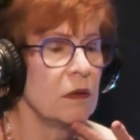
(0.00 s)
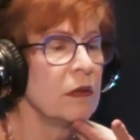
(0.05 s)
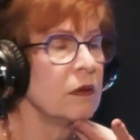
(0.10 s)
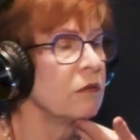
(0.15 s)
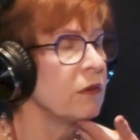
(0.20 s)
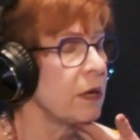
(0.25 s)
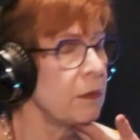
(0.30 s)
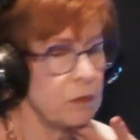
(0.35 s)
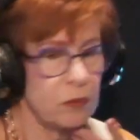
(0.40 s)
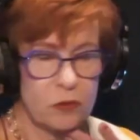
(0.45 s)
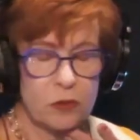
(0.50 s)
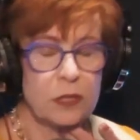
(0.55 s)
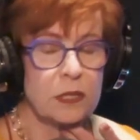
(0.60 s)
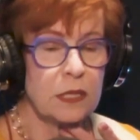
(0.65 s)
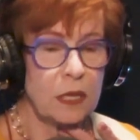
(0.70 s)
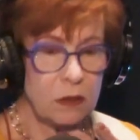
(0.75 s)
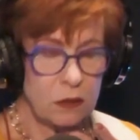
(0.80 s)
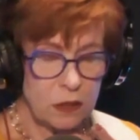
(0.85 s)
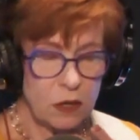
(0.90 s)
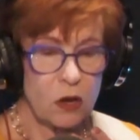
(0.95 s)
Redbrook. Yeah.
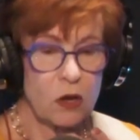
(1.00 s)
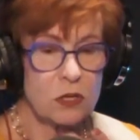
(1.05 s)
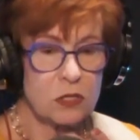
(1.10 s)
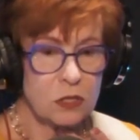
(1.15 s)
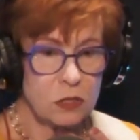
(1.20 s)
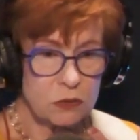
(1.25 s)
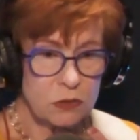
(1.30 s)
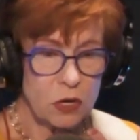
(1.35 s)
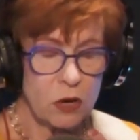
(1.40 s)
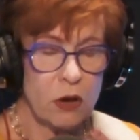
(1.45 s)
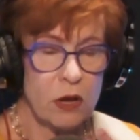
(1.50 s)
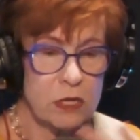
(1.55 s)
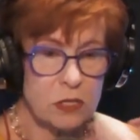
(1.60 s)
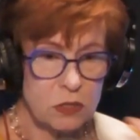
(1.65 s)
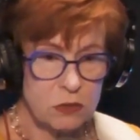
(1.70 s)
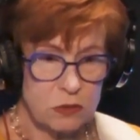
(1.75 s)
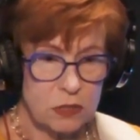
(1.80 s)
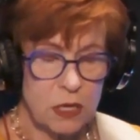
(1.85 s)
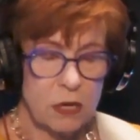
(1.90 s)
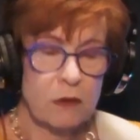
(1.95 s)
yeah. Oh, also, so that was an
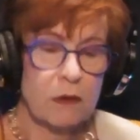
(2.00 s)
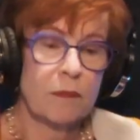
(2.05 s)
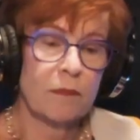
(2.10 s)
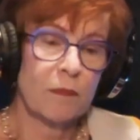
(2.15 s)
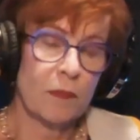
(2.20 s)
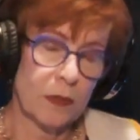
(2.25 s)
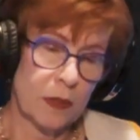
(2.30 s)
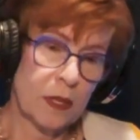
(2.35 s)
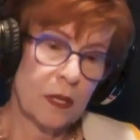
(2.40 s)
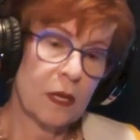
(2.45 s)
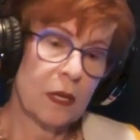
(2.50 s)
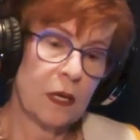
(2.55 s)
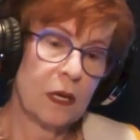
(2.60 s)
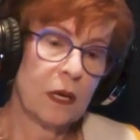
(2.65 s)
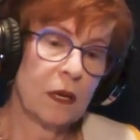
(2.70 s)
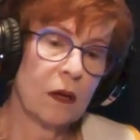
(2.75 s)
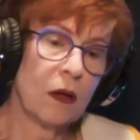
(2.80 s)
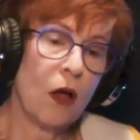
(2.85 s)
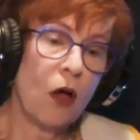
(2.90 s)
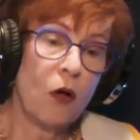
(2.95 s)
extension down, of Pine Hills.
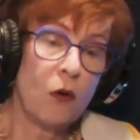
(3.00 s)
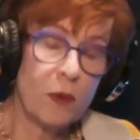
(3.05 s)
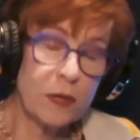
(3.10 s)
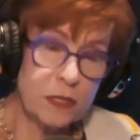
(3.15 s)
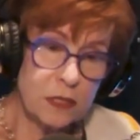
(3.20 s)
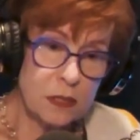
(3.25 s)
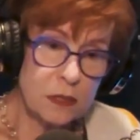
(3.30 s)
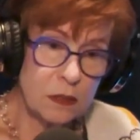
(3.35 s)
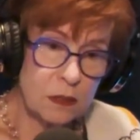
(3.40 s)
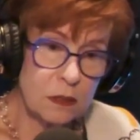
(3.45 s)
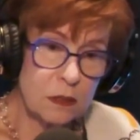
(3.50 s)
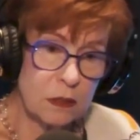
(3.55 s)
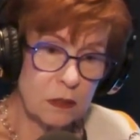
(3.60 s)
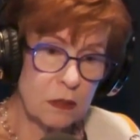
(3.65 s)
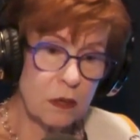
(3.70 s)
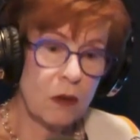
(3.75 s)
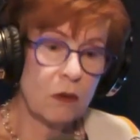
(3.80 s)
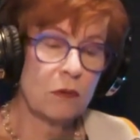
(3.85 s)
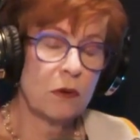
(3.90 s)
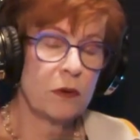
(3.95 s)
Yeah. yeah. Oh, is it? Yeah.
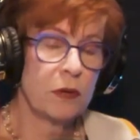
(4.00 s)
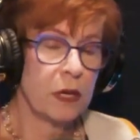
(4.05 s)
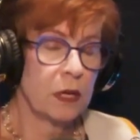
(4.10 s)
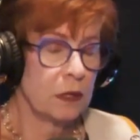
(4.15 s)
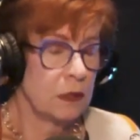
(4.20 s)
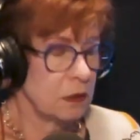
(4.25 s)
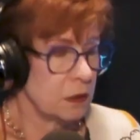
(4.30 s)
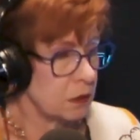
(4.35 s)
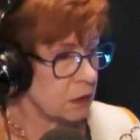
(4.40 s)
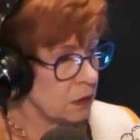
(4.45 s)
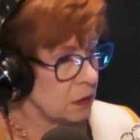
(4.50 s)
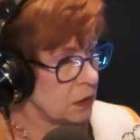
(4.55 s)
Oh, okay. Yeah.